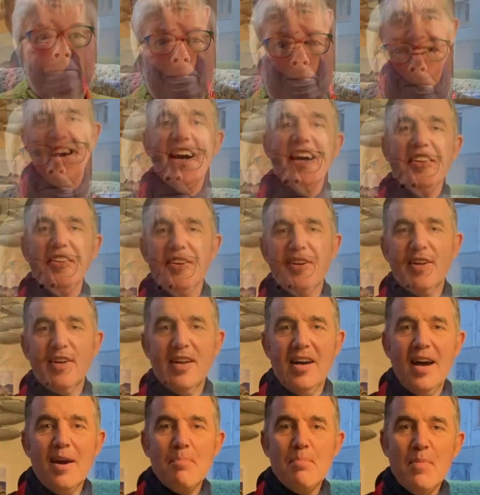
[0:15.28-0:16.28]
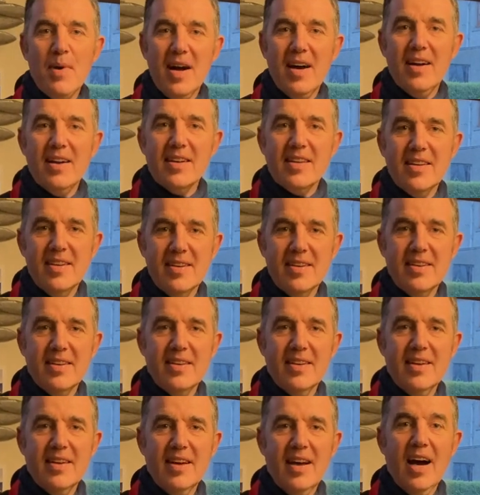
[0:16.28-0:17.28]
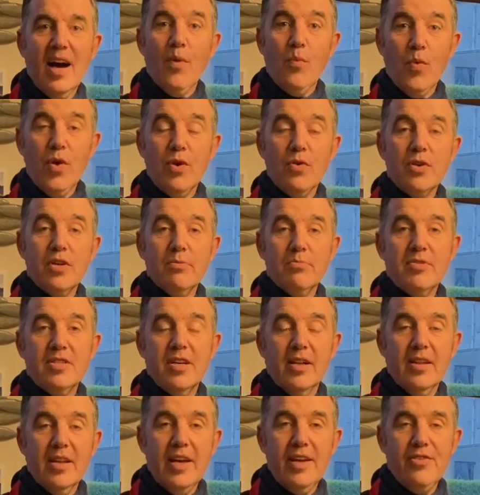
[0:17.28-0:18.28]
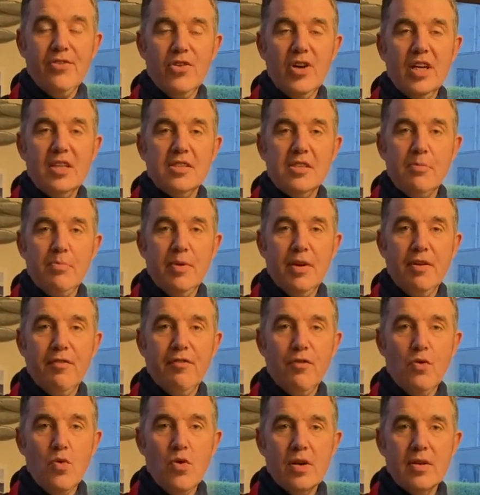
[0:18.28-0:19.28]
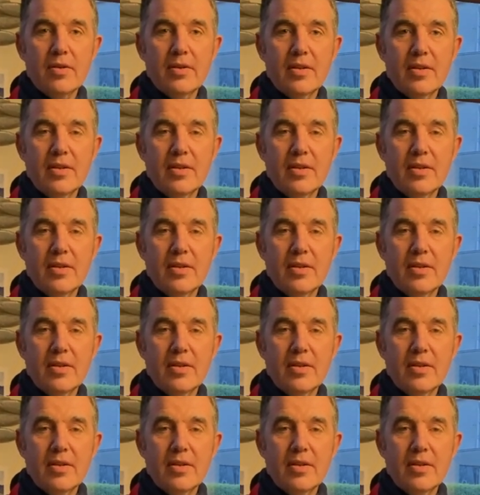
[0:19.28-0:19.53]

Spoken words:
Hi there, I'm Mark and welcome to Lent Recipe 4.